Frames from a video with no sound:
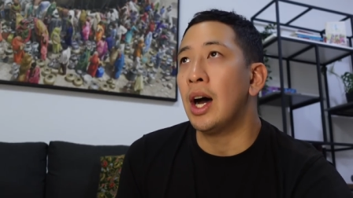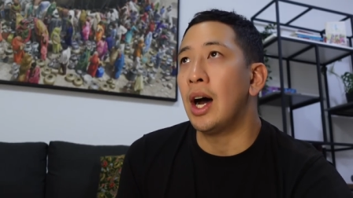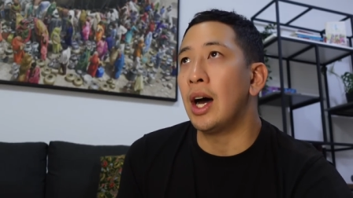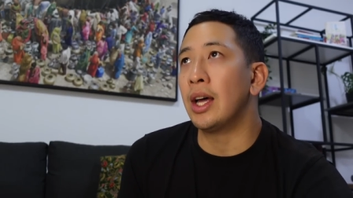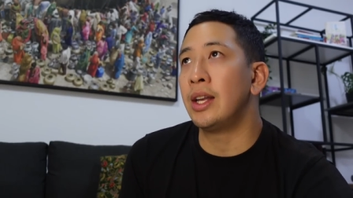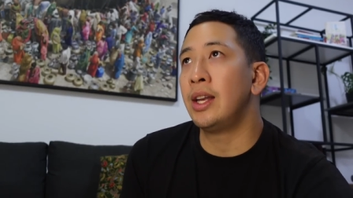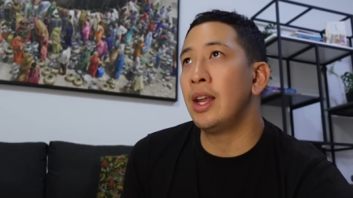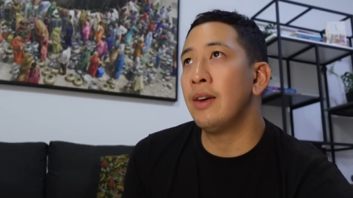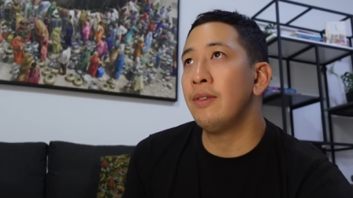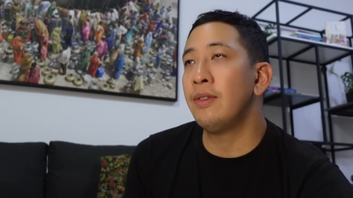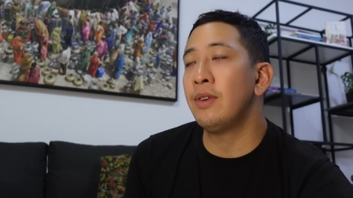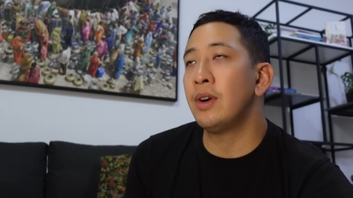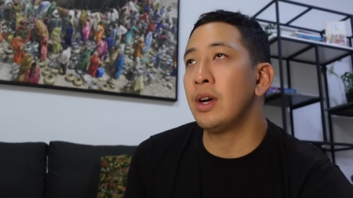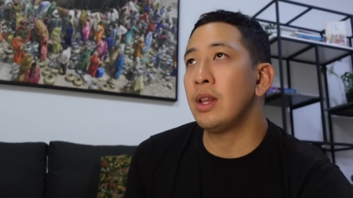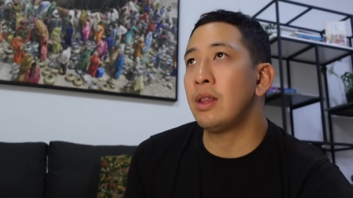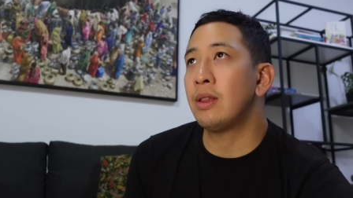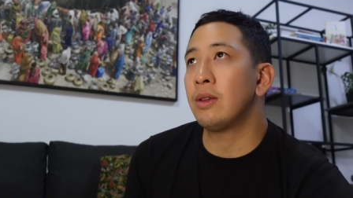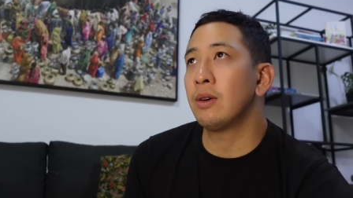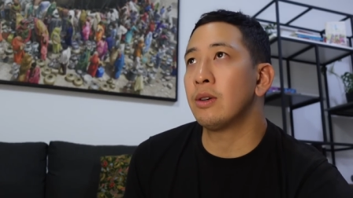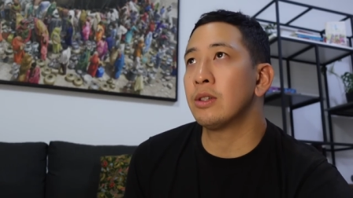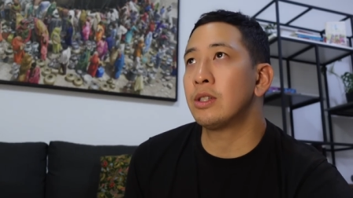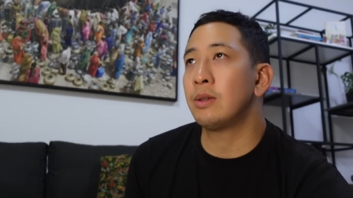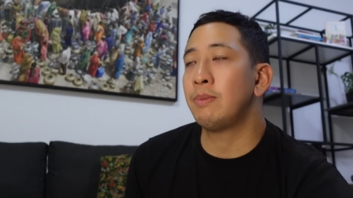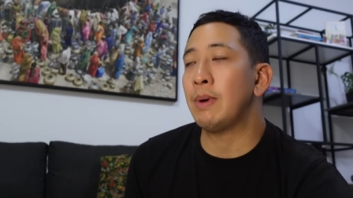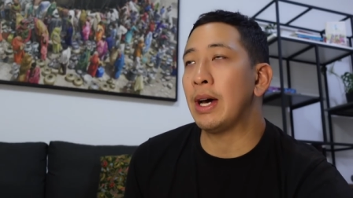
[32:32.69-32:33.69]
I'd never really
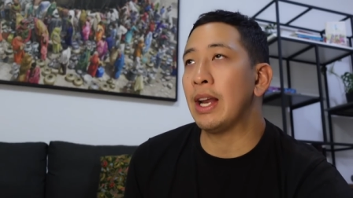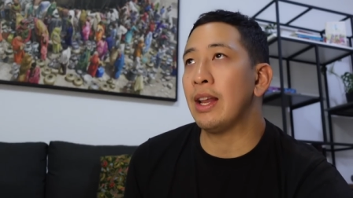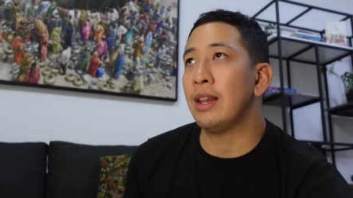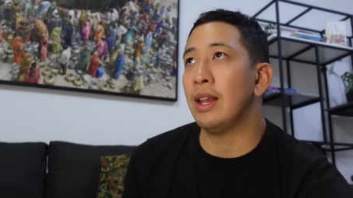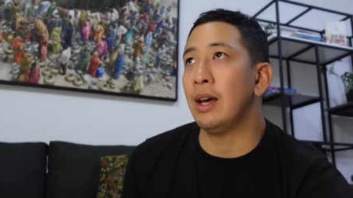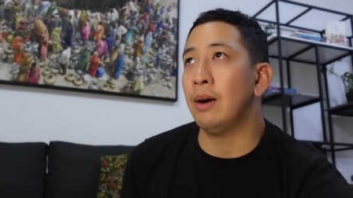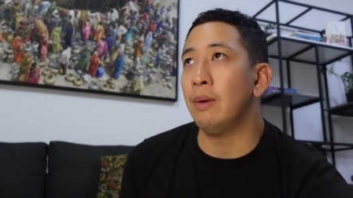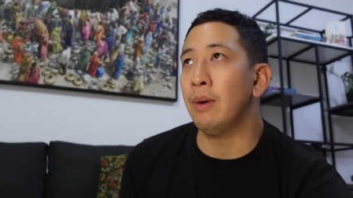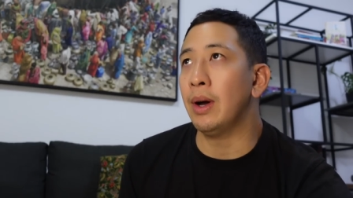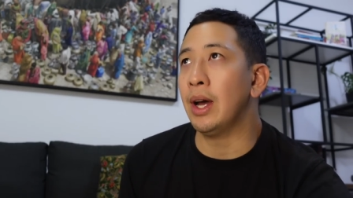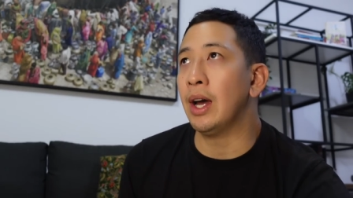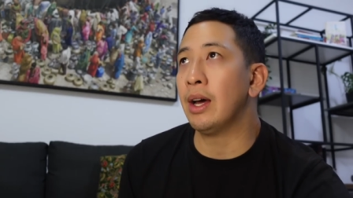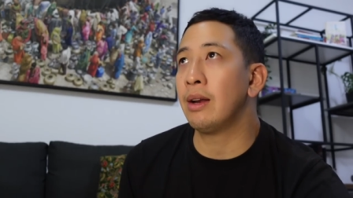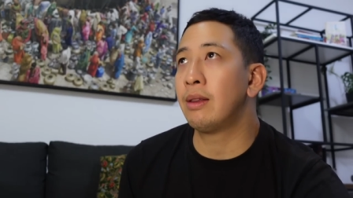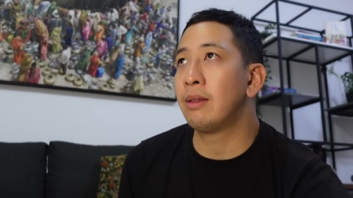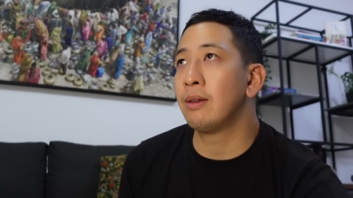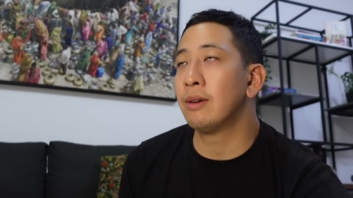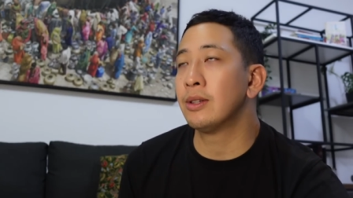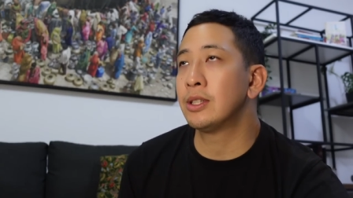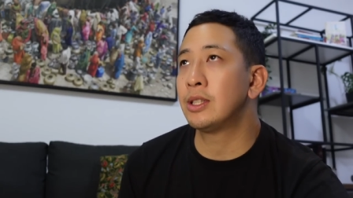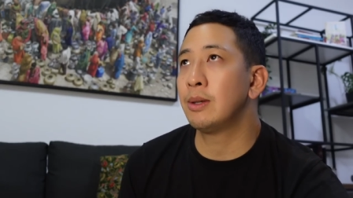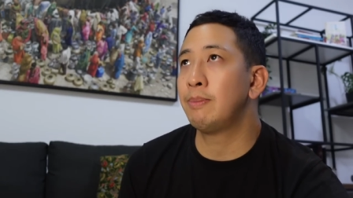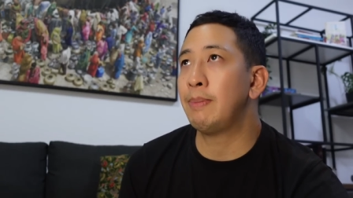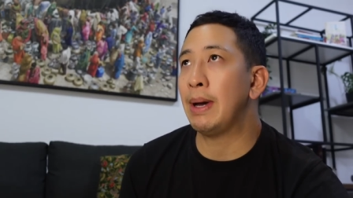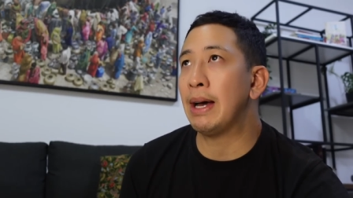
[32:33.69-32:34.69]
thought about it that way. I'd
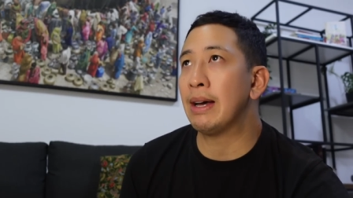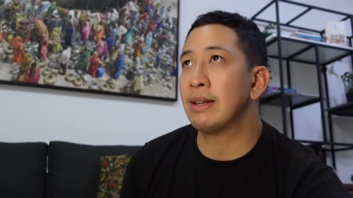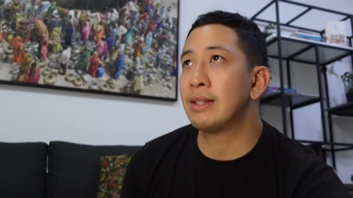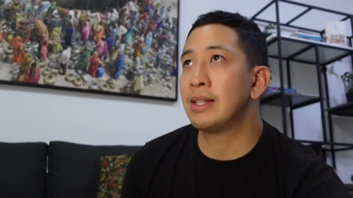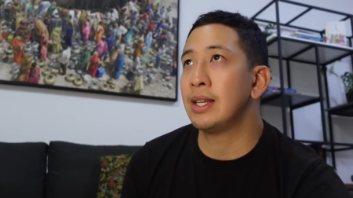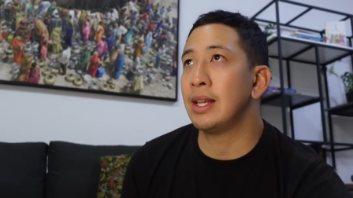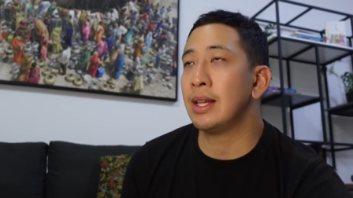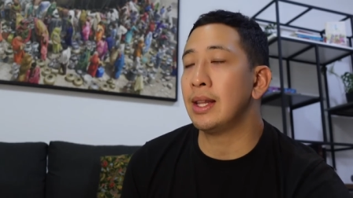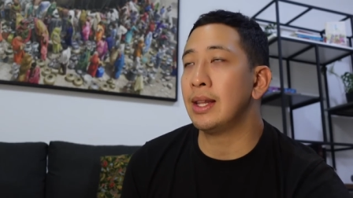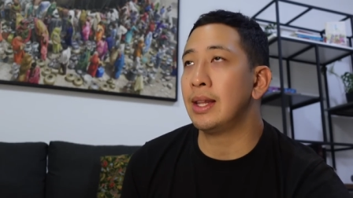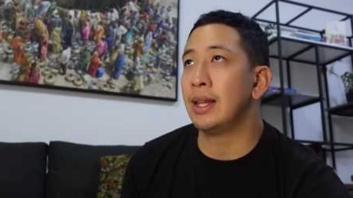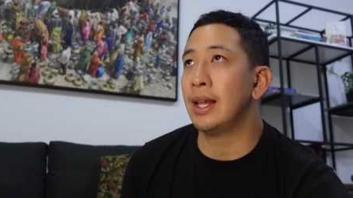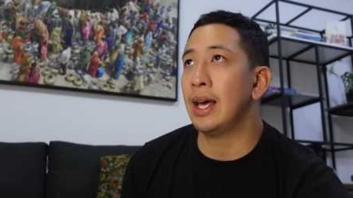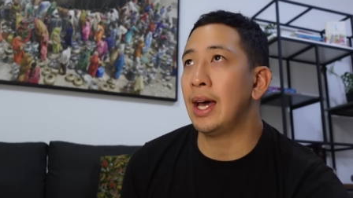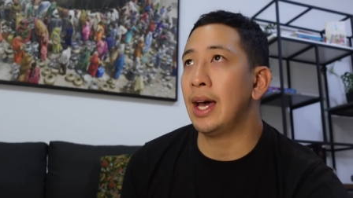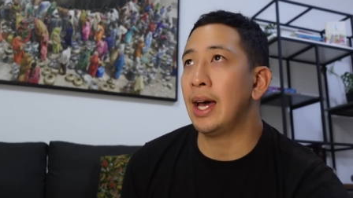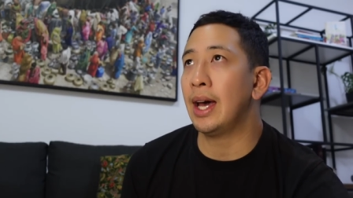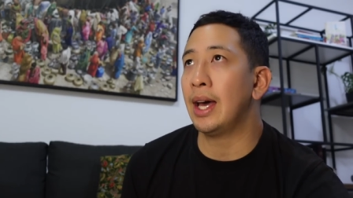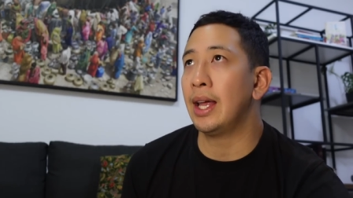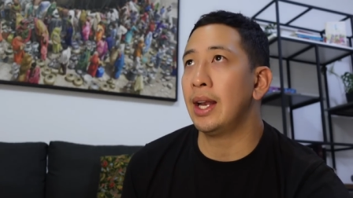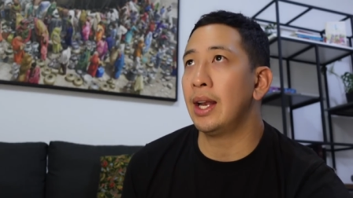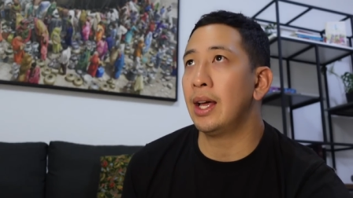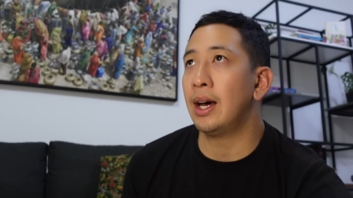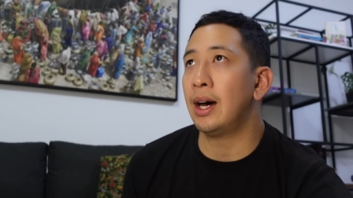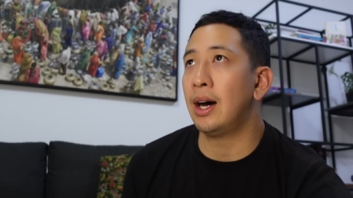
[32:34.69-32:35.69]
thought about it
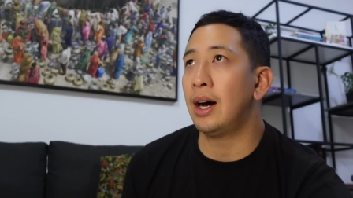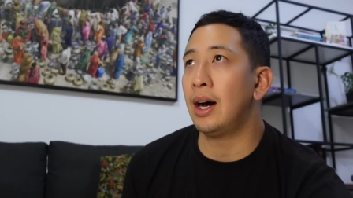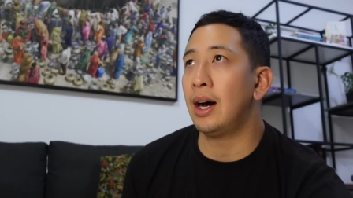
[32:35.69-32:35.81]
that